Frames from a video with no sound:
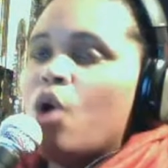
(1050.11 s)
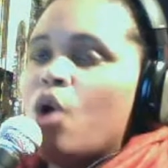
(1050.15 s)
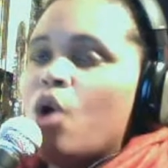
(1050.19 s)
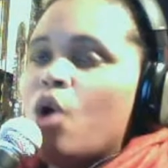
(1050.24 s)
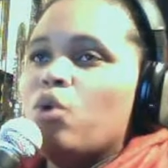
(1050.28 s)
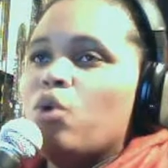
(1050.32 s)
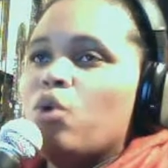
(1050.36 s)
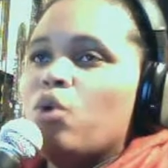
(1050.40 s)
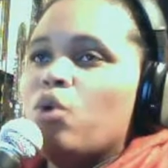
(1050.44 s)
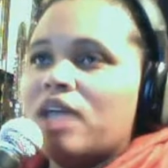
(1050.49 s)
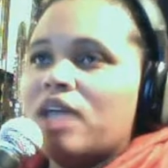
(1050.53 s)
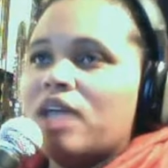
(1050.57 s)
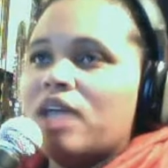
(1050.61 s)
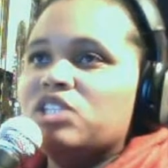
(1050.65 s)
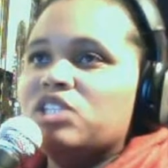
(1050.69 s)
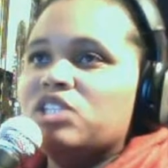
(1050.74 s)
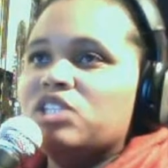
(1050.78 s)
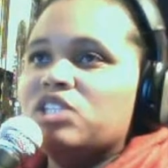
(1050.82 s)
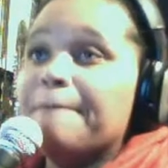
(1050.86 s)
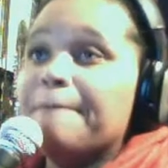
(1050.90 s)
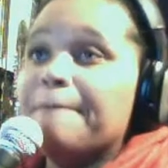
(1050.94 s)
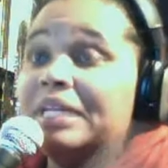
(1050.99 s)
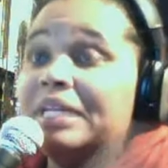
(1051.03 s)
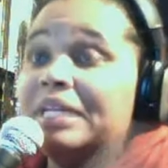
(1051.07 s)
who watch it
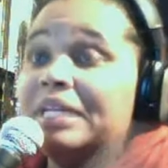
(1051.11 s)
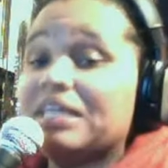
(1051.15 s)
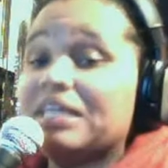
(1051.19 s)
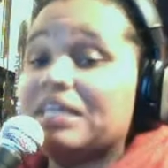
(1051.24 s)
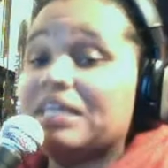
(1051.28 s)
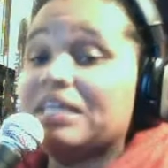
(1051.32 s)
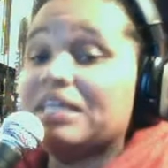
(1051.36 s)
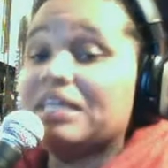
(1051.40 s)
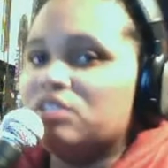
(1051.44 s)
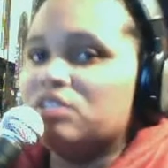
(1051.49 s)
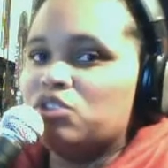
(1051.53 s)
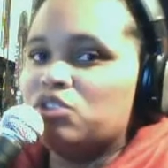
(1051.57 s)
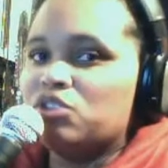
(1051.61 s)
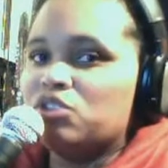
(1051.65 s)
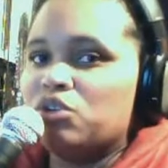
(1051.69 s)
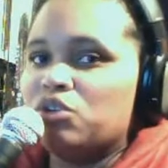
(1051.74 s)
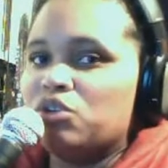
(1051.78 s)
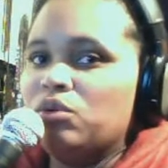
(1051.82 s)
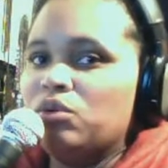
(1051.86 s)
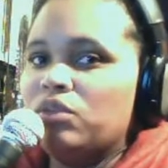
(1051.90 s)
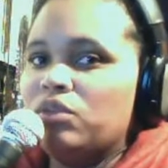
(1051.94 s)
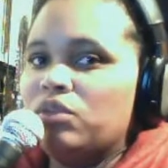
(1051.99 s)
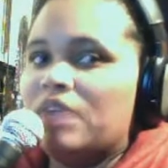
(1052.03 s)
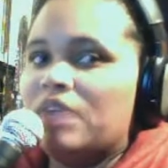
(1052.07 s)
and believe it's the
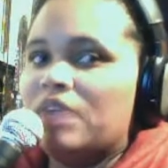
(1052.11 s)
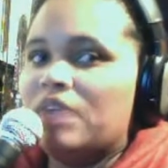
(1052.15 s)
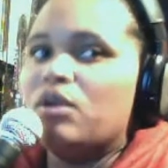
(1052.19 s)
truth.